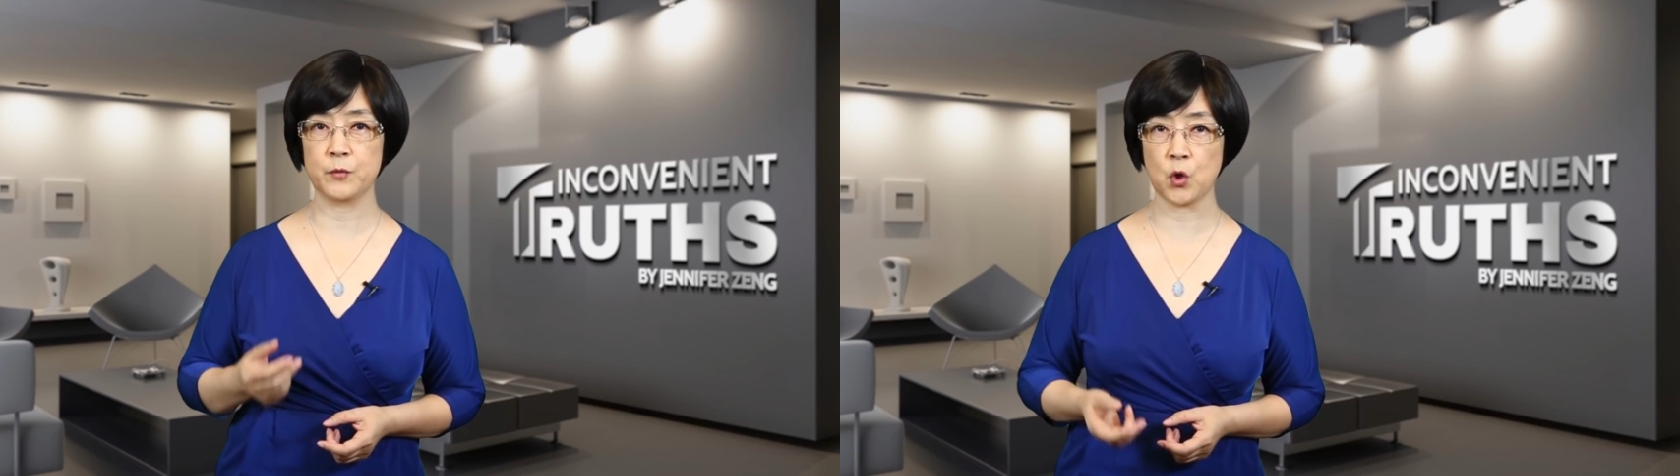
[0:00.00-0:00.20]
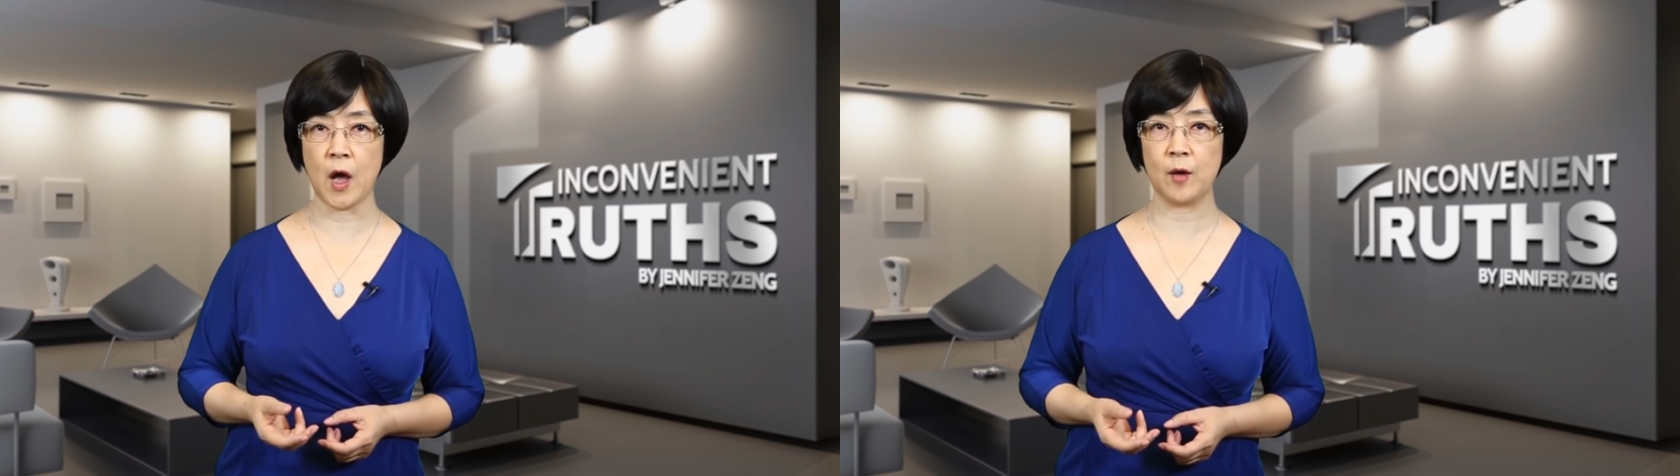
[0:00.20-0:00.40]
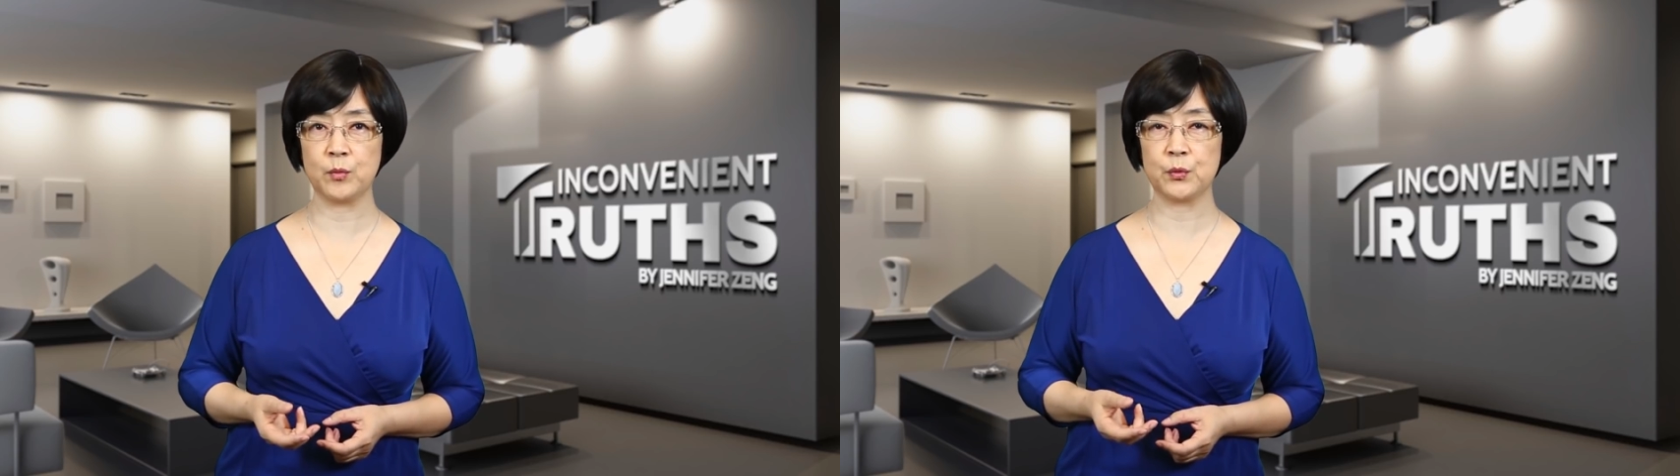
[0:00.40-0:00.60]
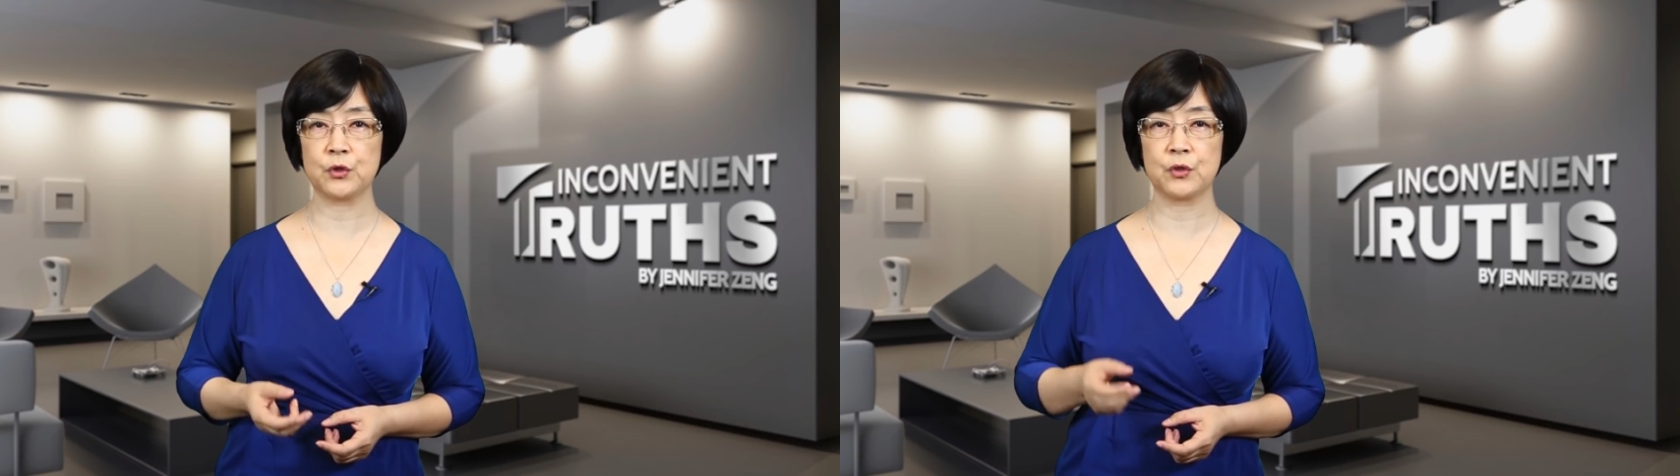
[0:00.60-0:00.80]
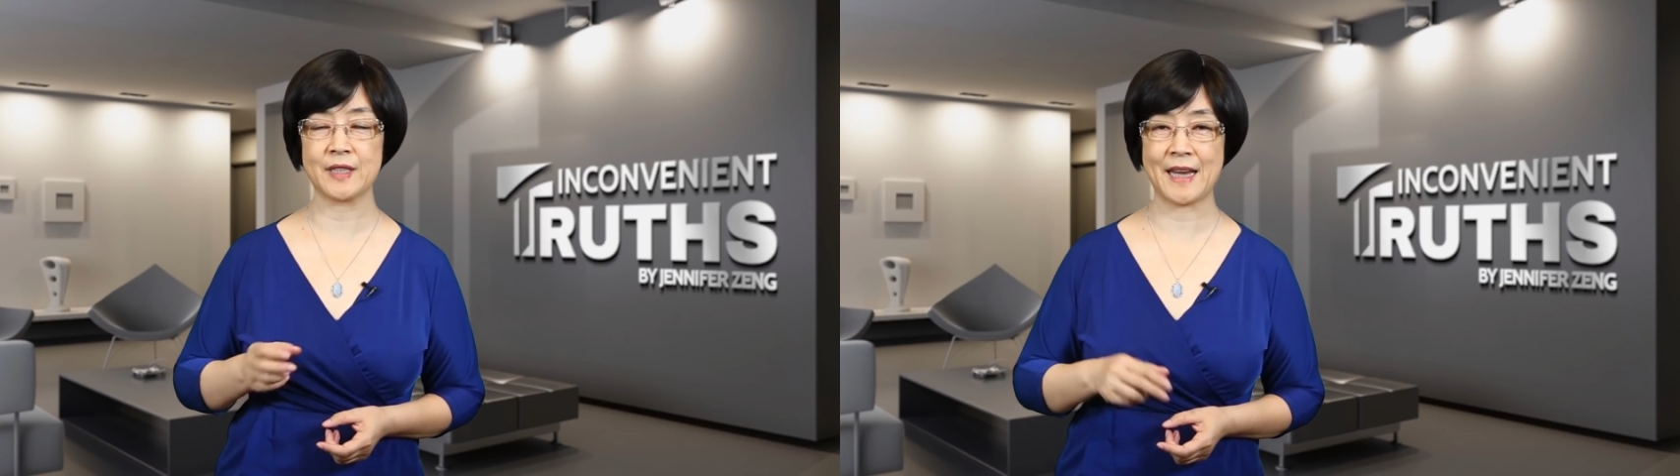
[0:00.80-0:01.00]
Trump
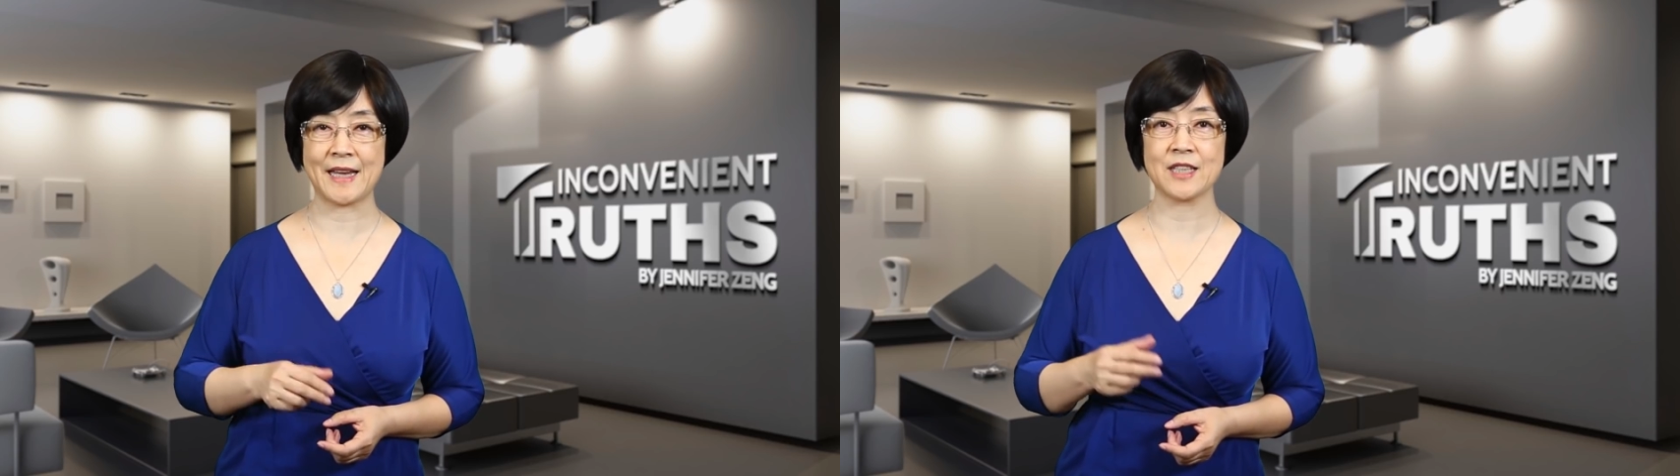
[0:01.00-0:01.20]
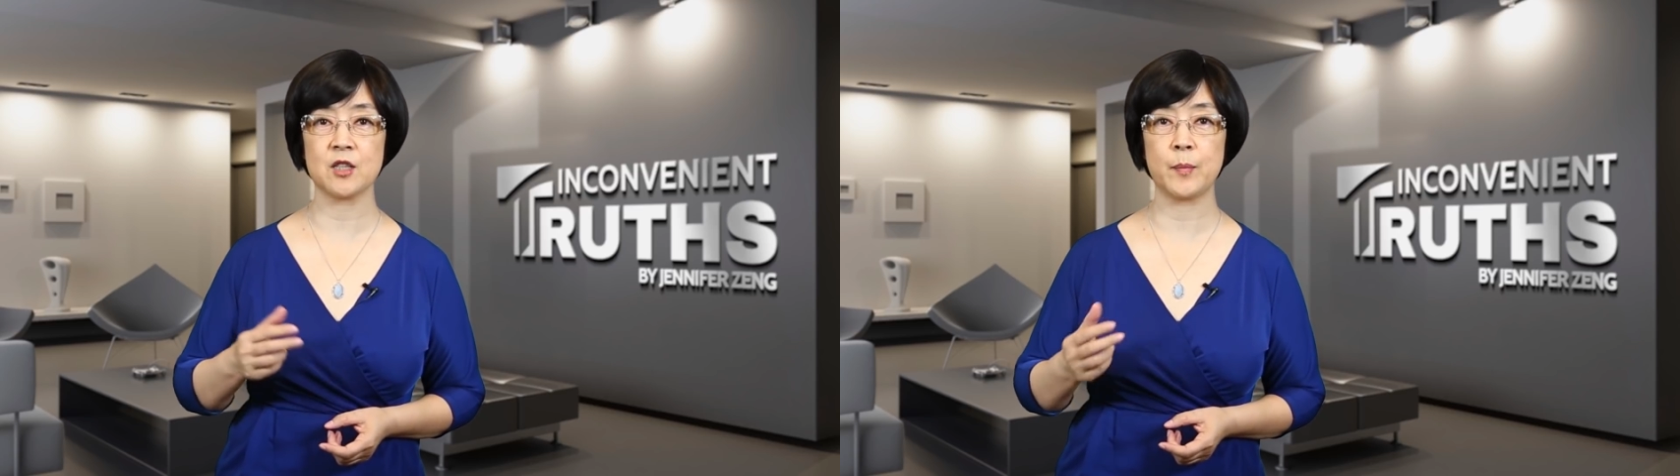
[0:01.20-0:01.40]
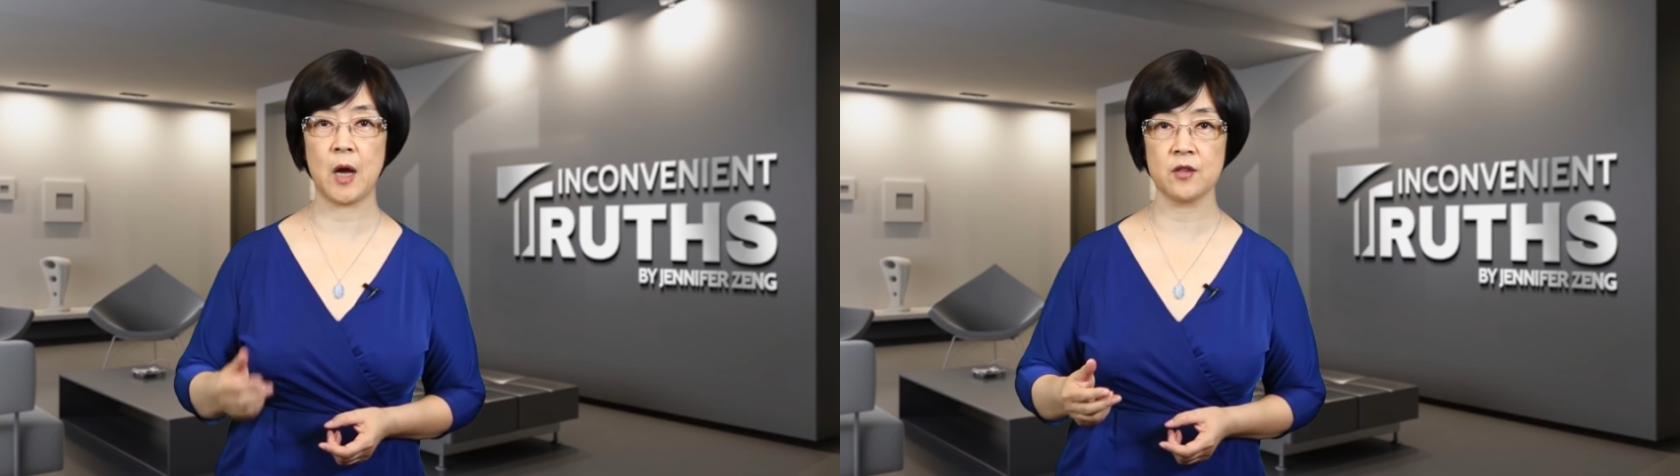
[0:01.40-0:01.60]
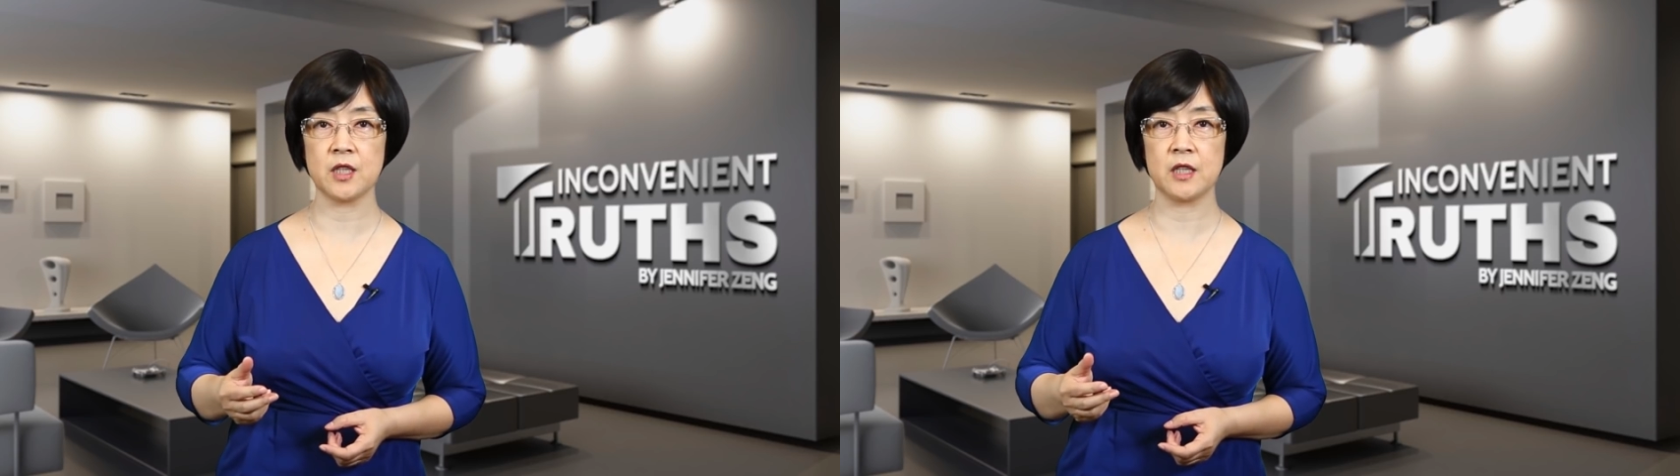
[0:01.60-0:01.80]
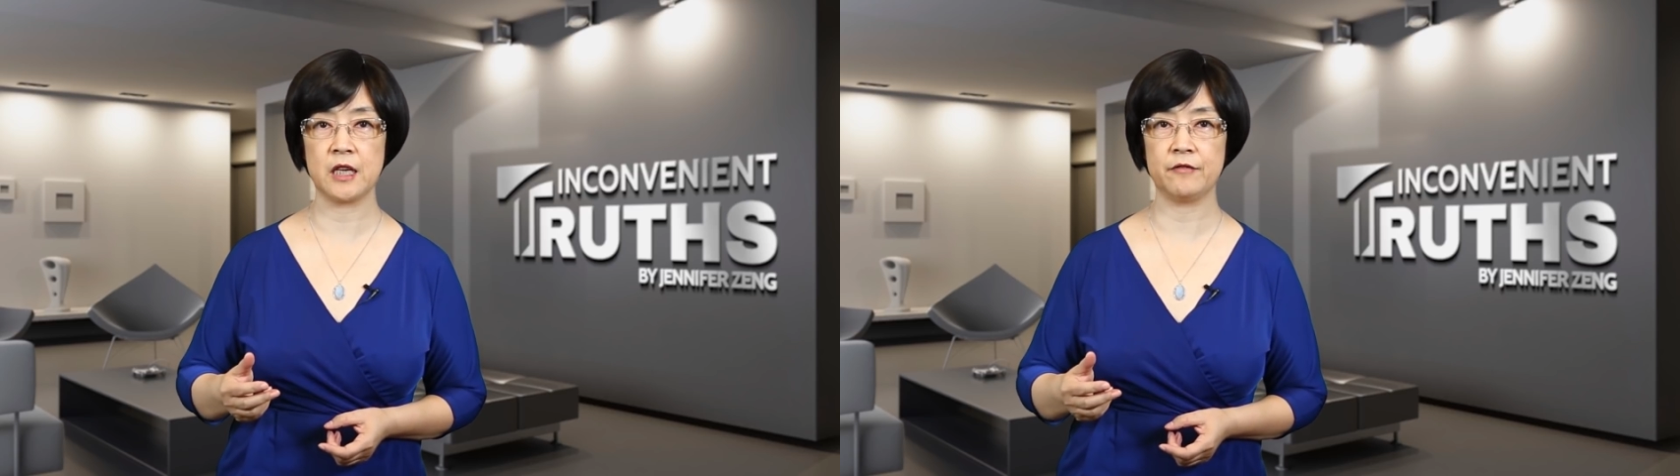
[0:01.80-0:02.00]
to test
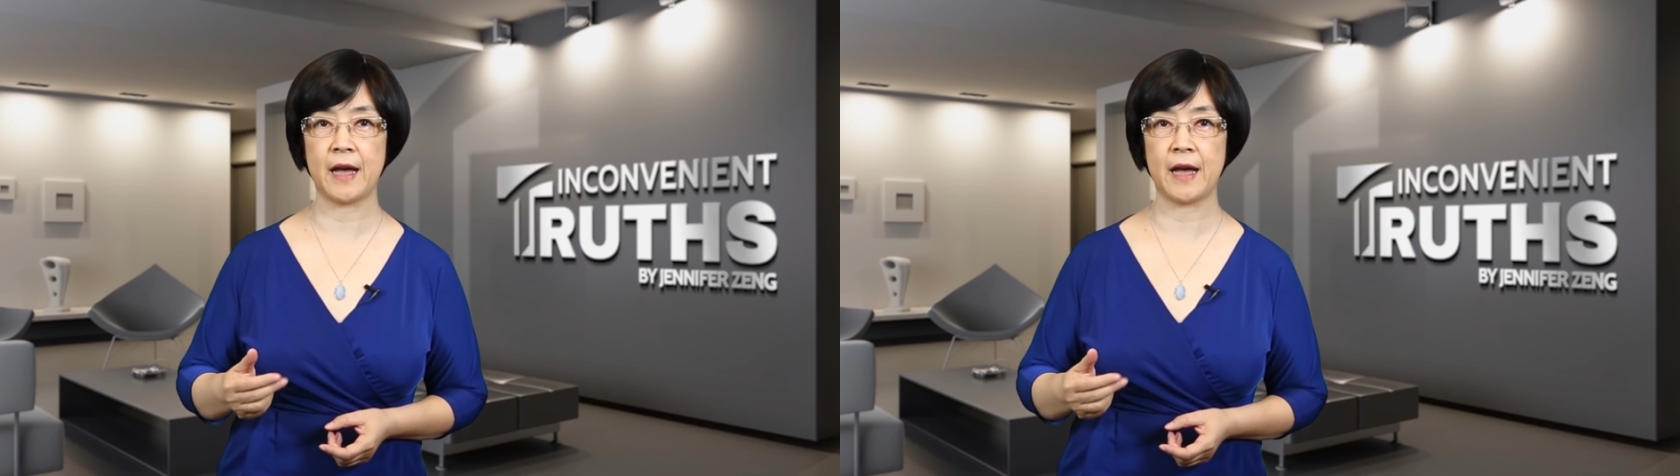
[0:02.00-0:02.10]
positive